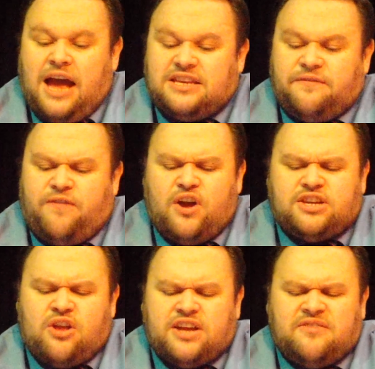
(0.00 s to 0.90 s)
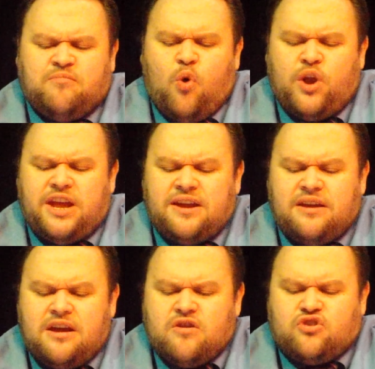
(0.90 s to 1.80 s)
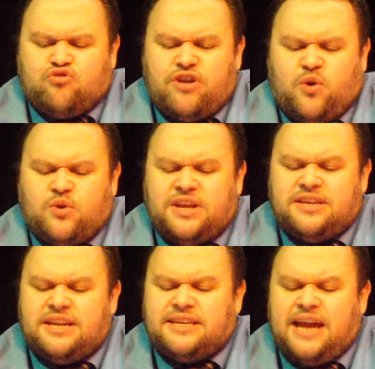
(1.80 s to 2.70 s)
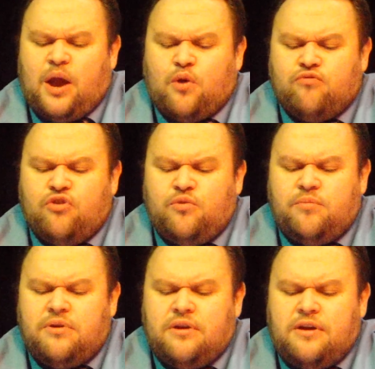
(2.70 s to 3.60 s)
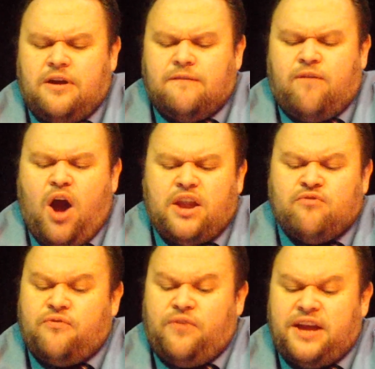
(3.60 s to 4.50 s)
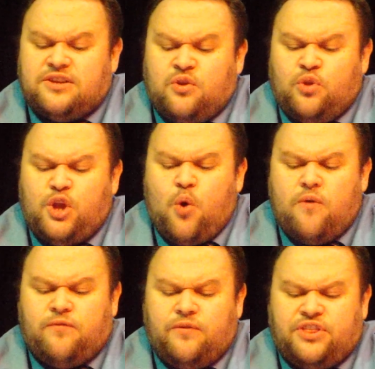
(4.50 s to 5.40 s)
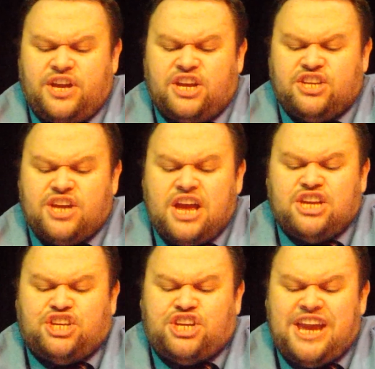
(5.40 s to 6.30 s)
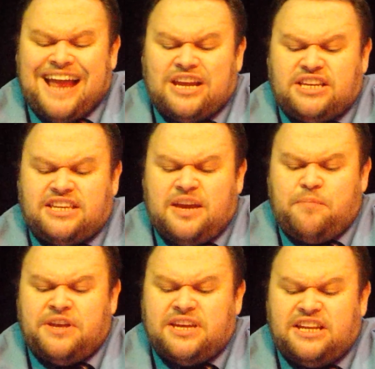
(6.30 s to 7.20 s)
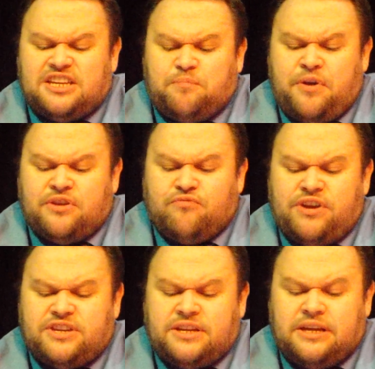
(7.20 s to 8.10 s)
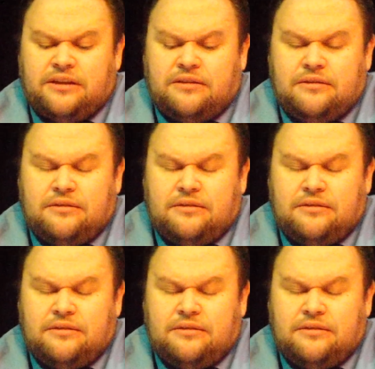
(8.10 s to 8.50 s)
As the first light of morning trickled into the tower room, Violet reflected on the awful things she and her siblings had experienced recently.